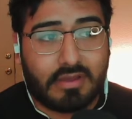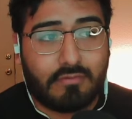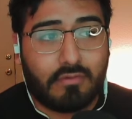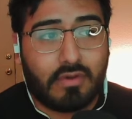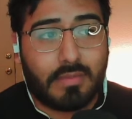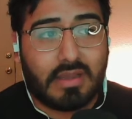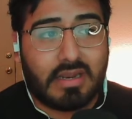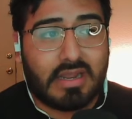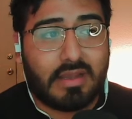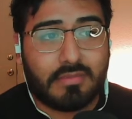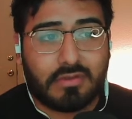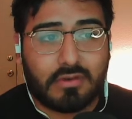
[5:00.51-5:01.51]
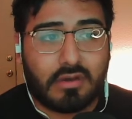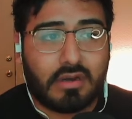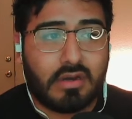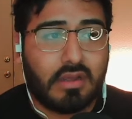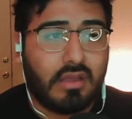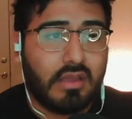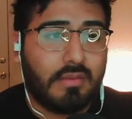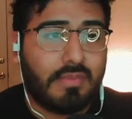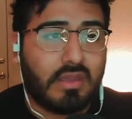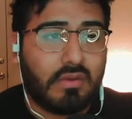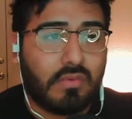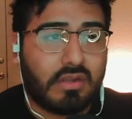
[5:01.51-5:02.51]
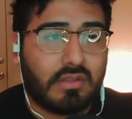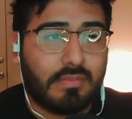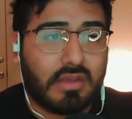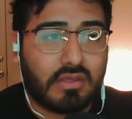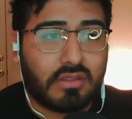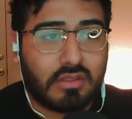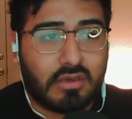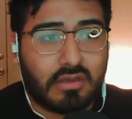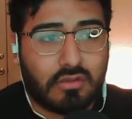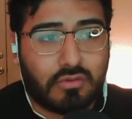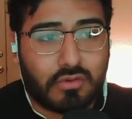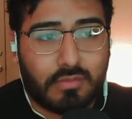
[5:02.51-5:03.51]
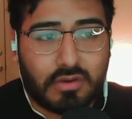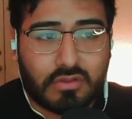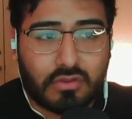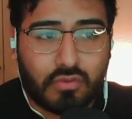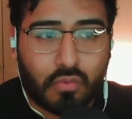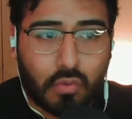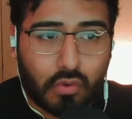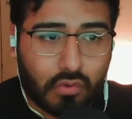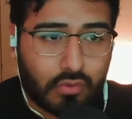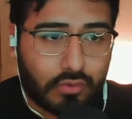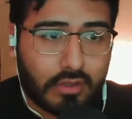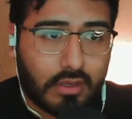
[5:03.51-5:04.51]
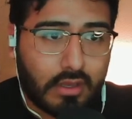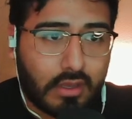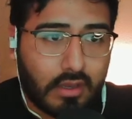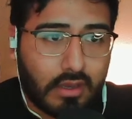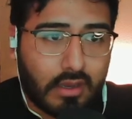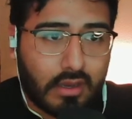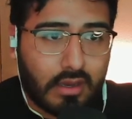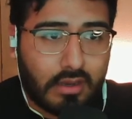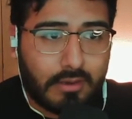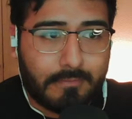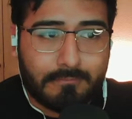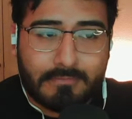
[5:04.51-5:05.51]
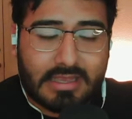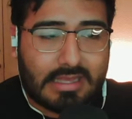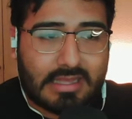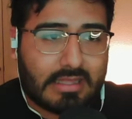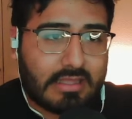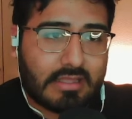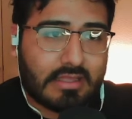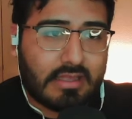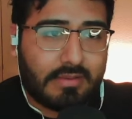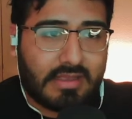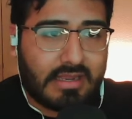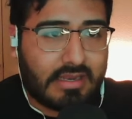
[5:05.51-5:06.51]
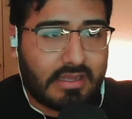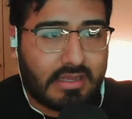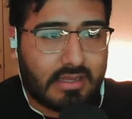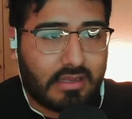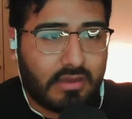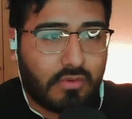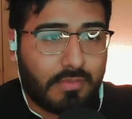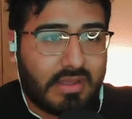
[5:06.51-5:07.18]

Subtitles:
level. I mean, Amazon being one of the biggest distributors in the world, it would